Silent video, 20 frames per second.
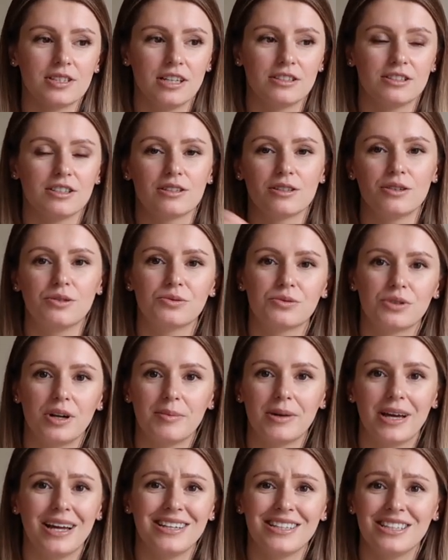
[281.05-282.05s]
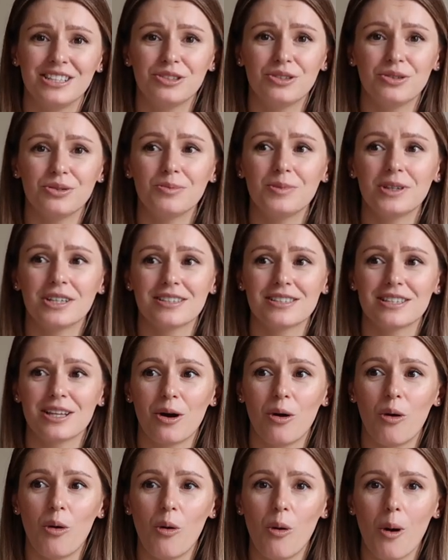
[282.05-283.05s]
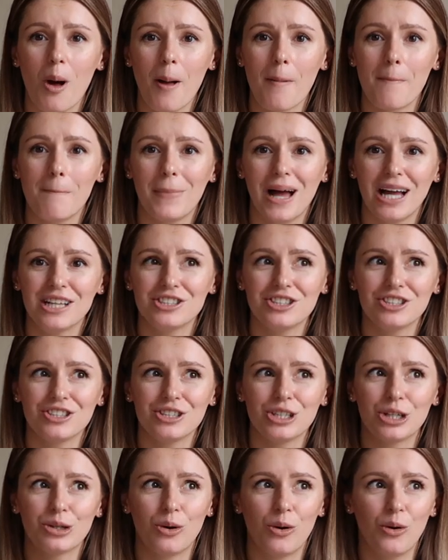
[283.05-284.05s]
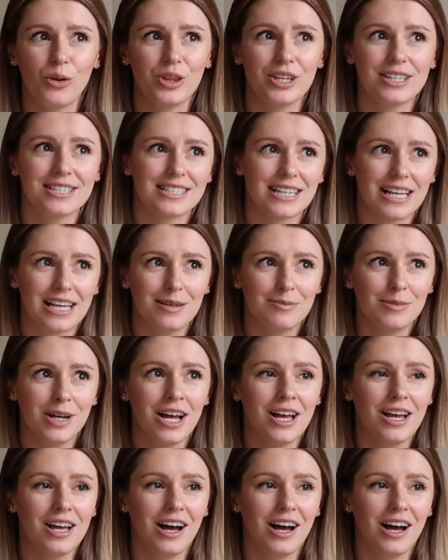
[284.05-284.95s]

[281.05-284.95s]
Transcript: I just go grab any 2 because they all match, they're all the same.